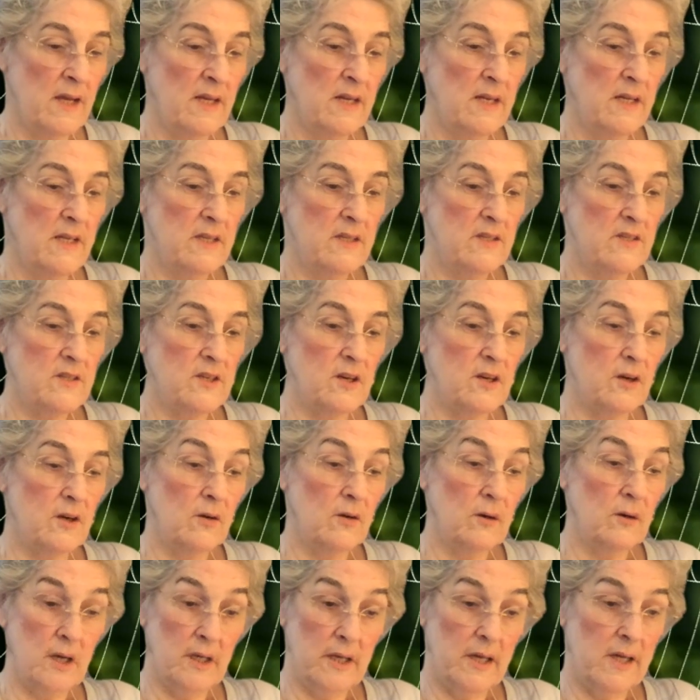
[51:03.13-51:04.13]

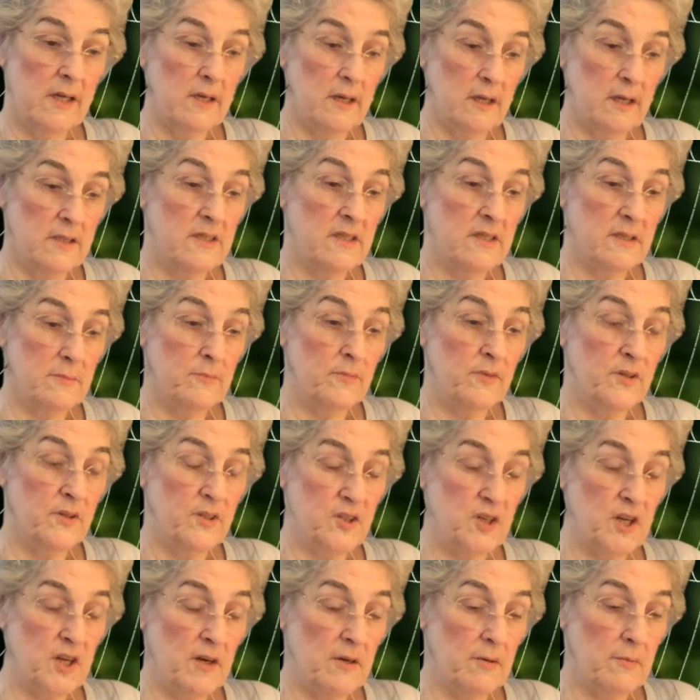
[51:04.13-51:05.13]
So again, I said we
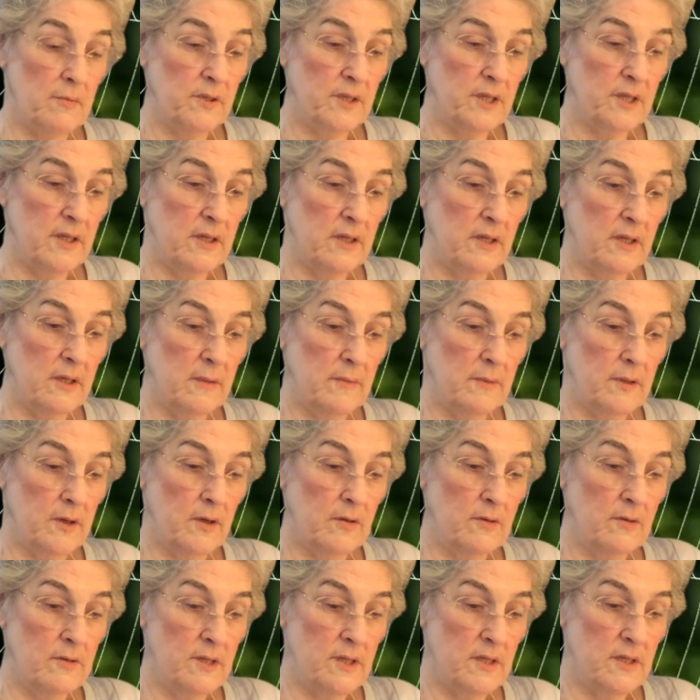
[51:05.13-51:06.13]
shared it with the
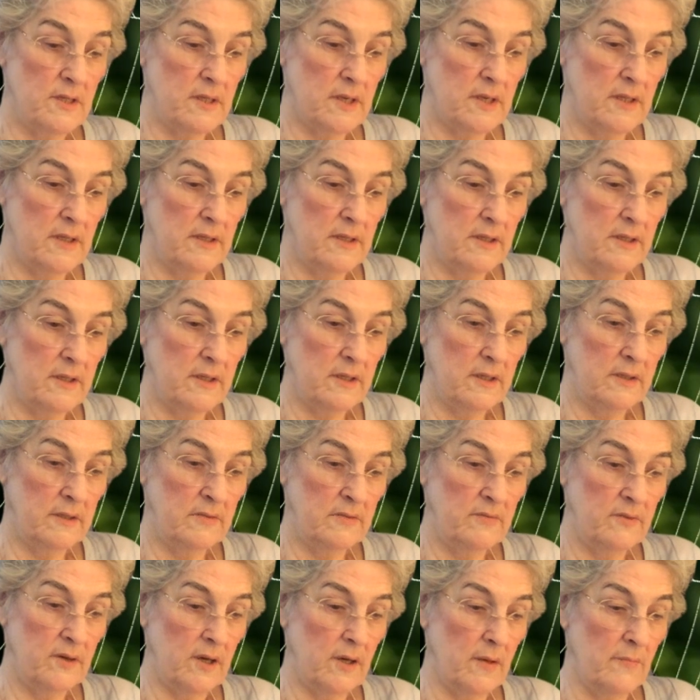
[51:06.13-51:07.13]
Odinist and the
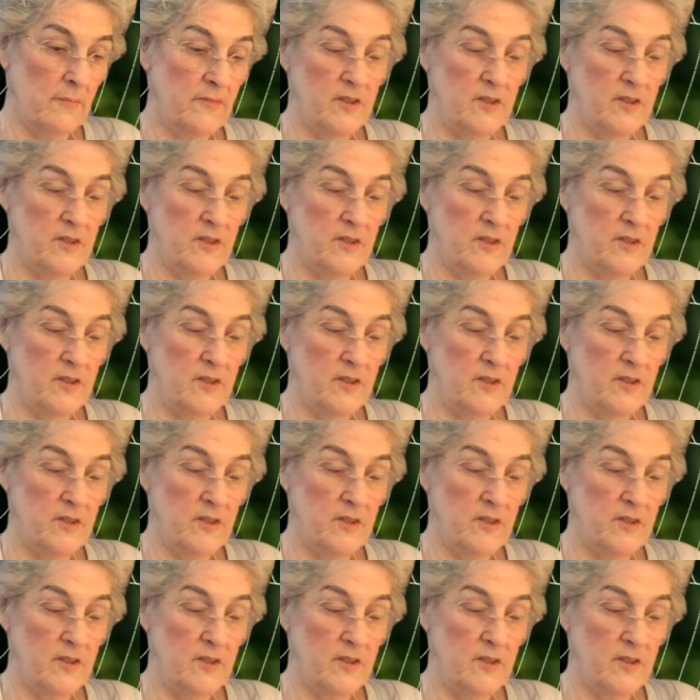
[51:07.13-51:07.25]
Ifa.